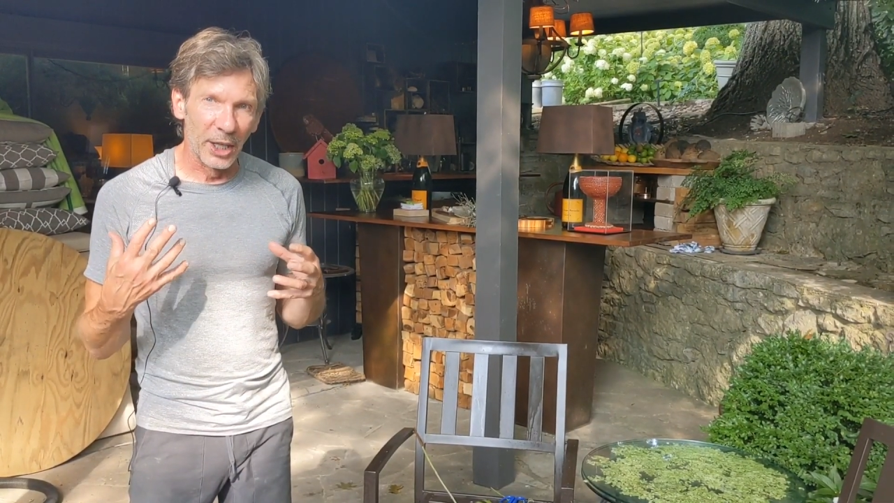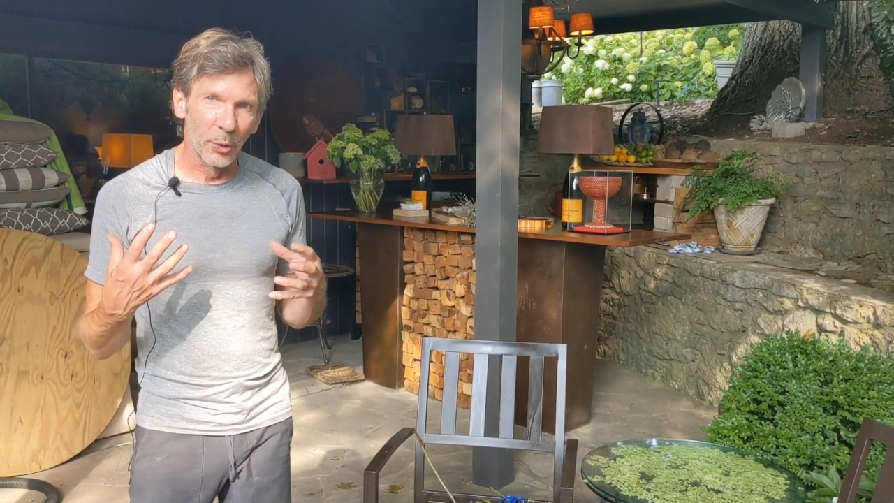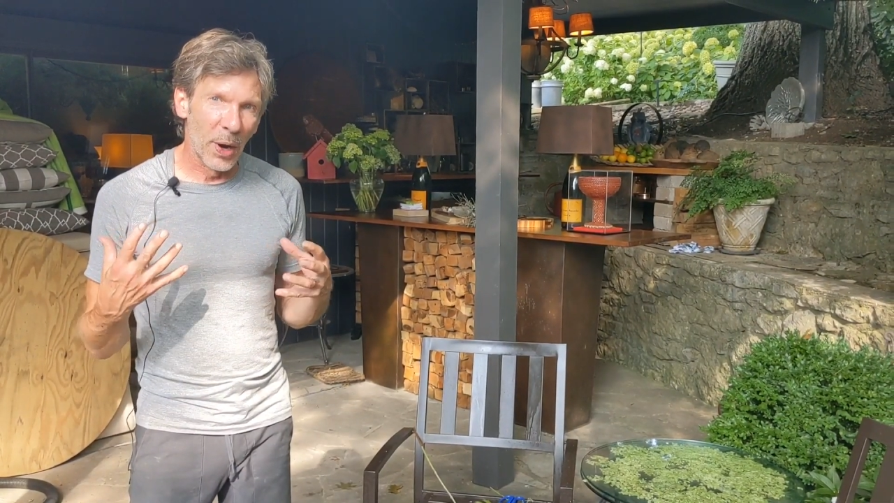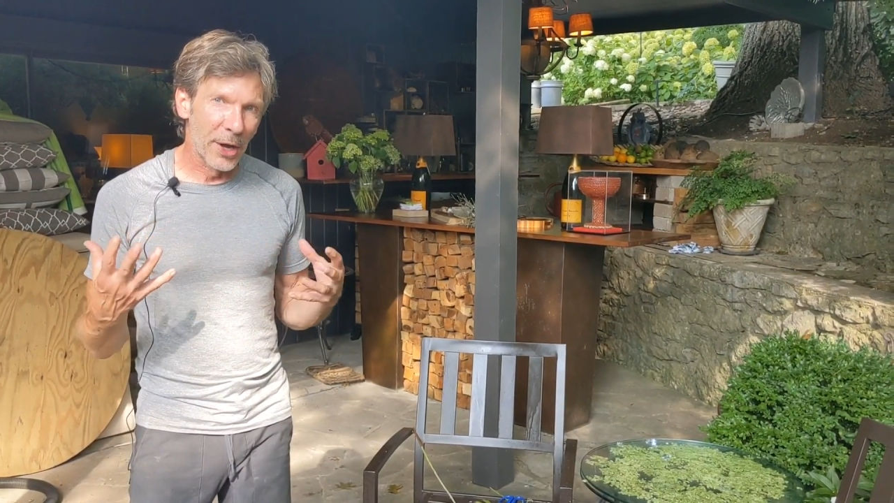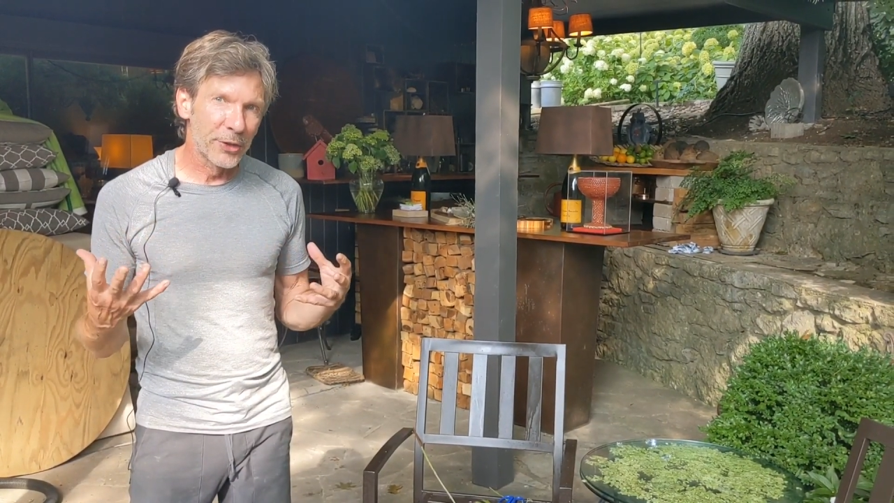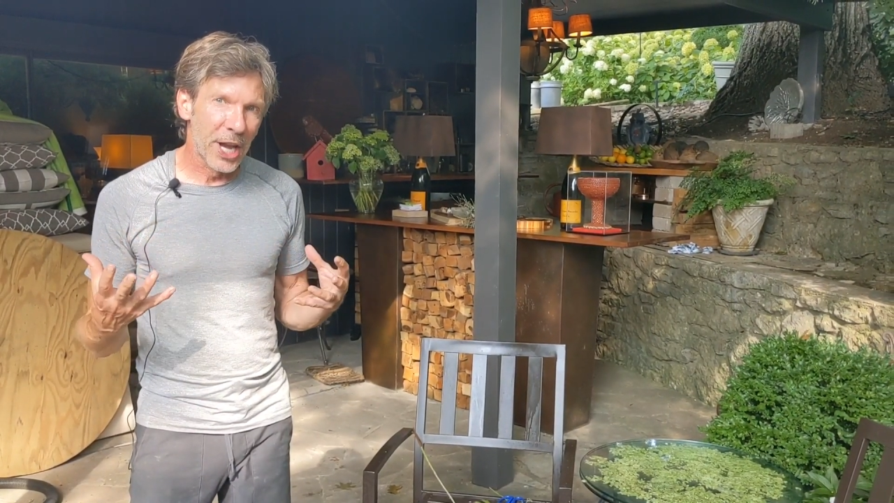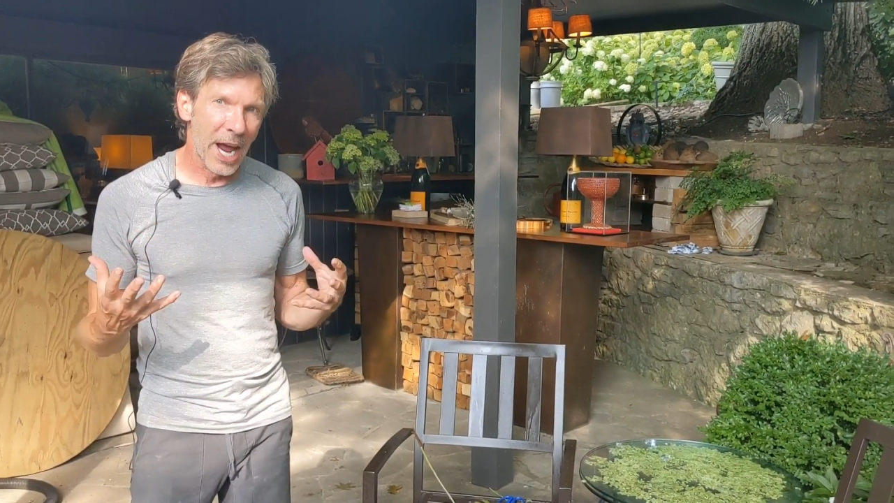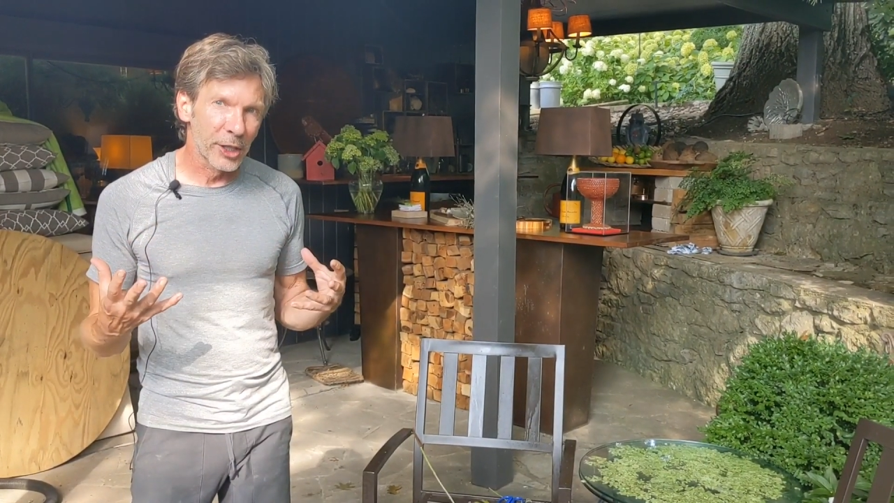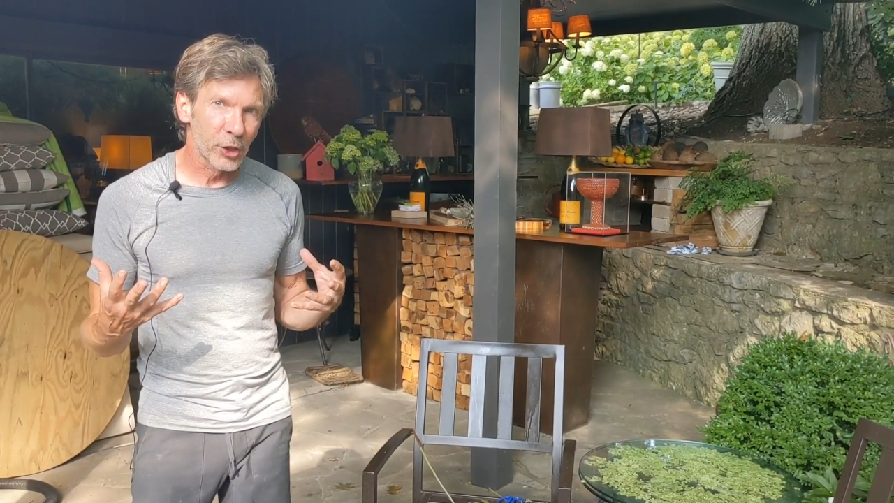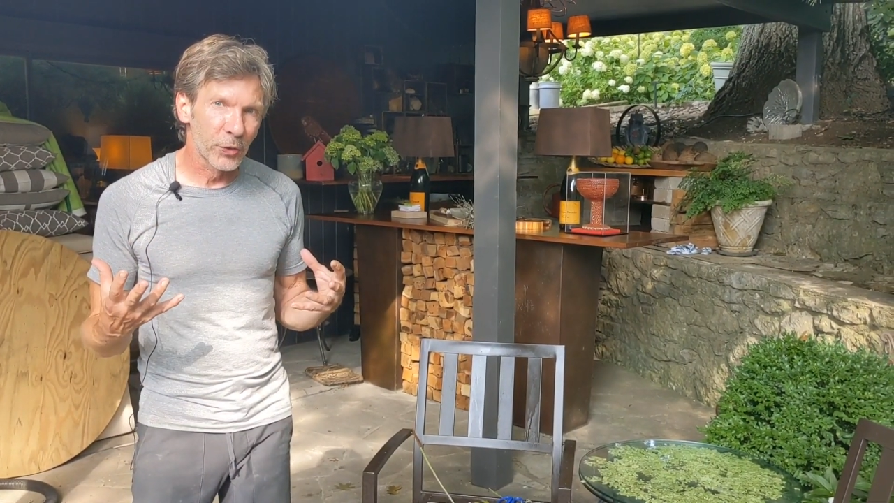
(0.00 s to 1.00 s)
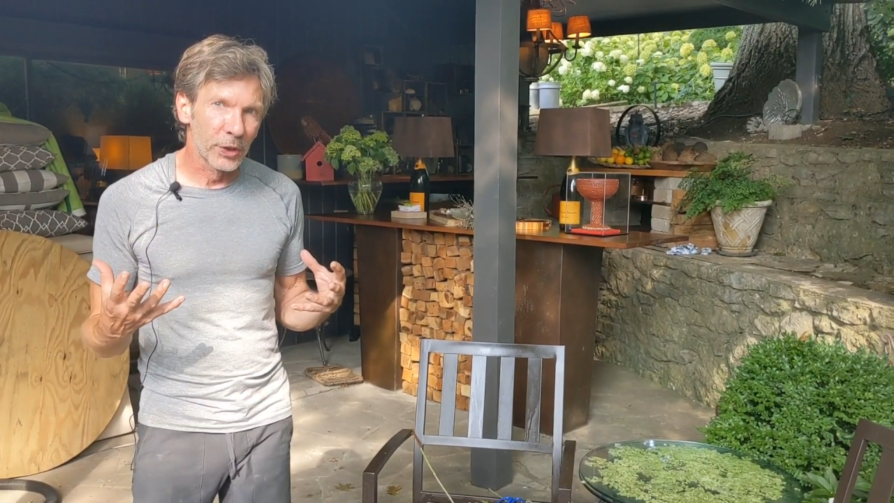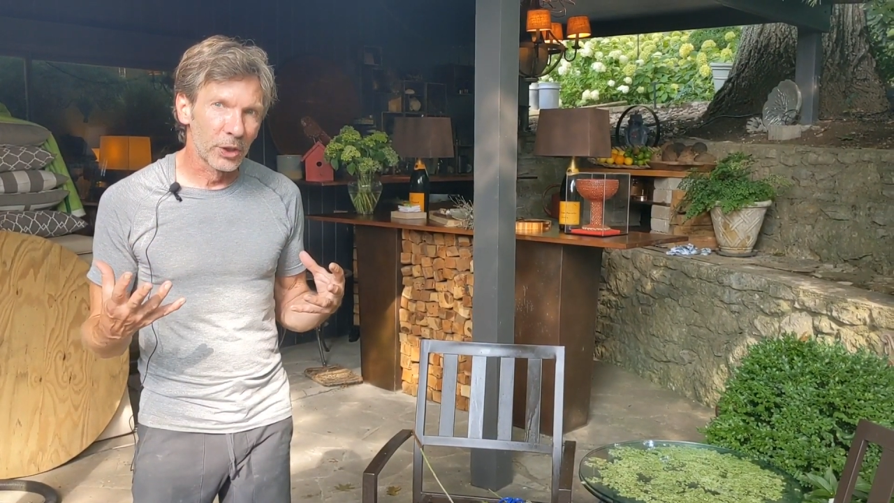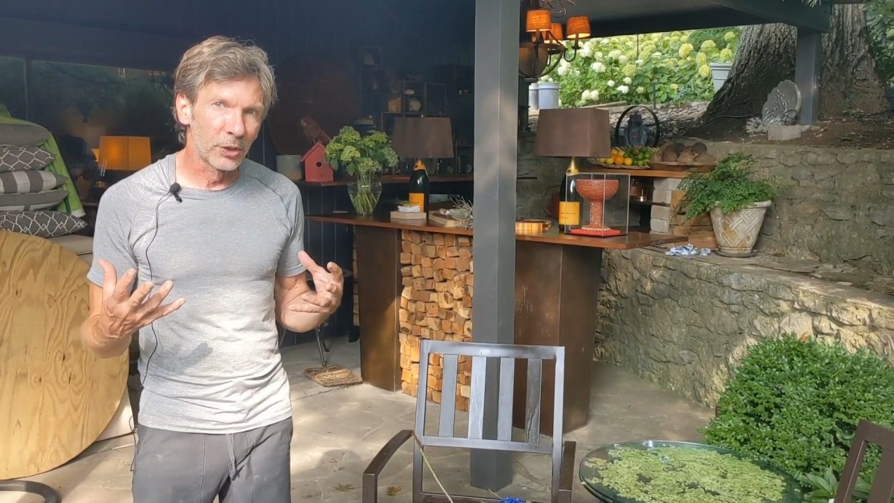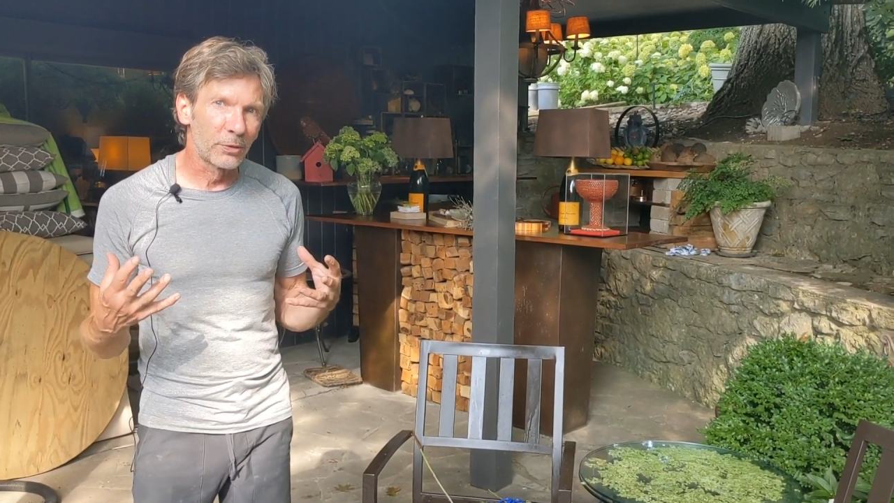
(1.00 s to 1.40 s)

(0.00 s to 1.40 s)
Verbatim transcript: around Nashville